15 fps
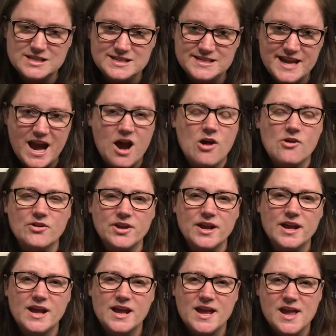down
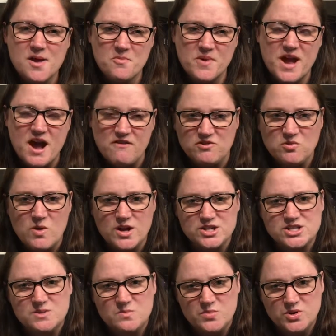and we have to
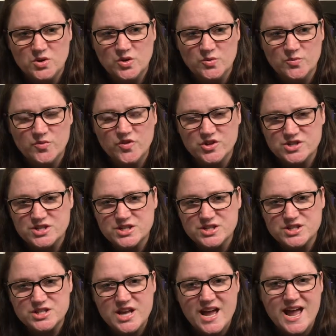watch them build,
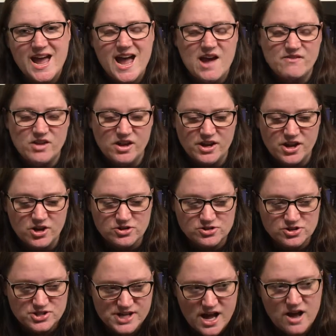versus having a
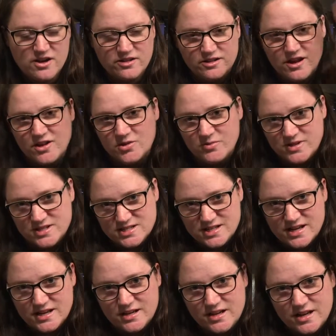character down and the other one's
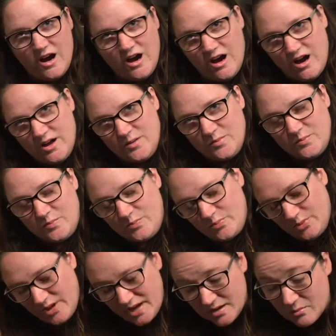like on
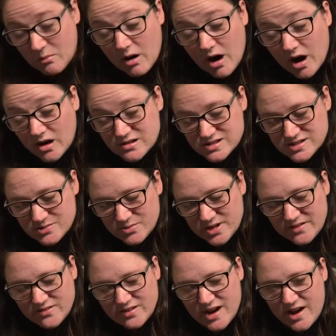planet Mars or
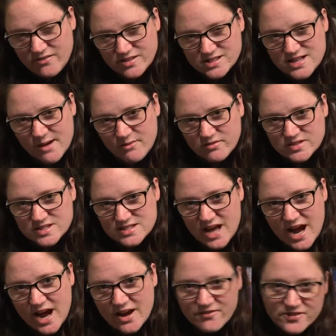whatever, having the time of his
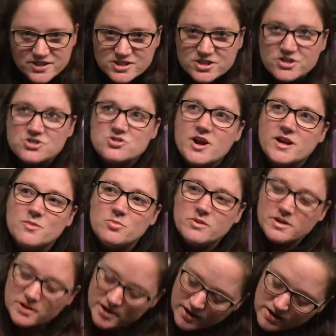life, and he's gonna try to
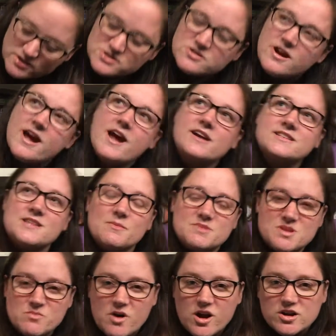bring character X up
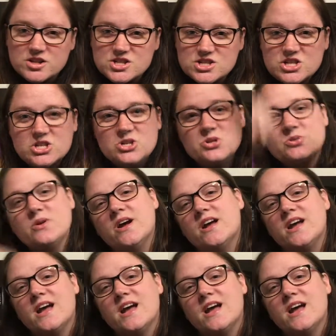to Mars too.